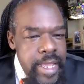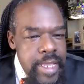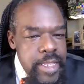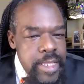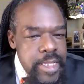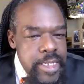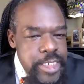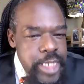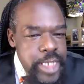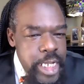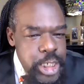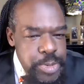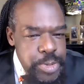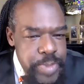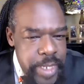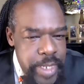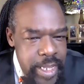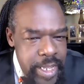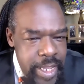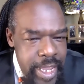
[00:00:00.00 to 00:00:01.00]
touch
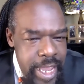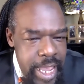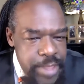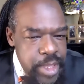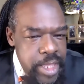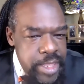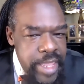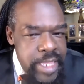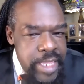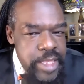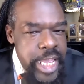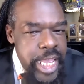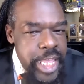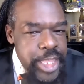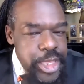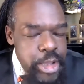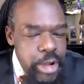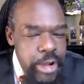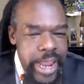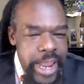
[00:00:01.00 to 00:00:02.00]
me, and then they'd look at
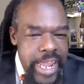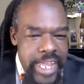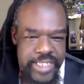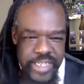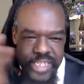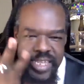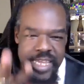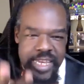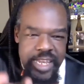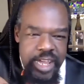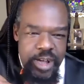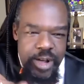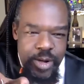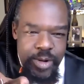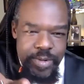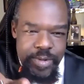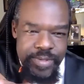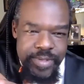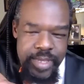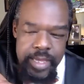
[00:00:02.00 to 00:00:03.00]
their hands and they'd
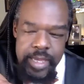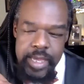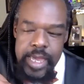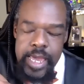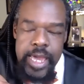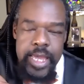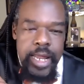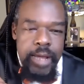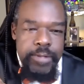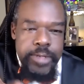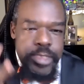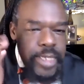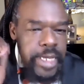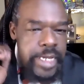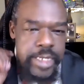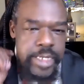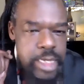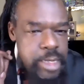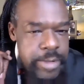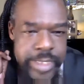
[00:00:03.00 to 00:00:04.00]
go, and I was like,
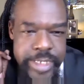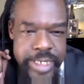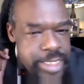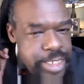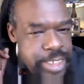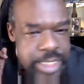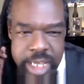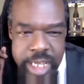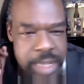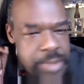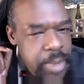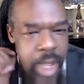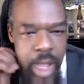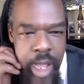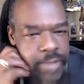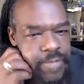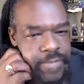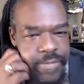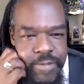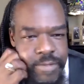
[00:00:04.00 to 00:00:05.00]
no, it doesn't come
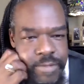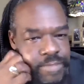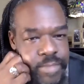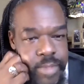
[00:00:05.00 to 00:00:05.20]
off.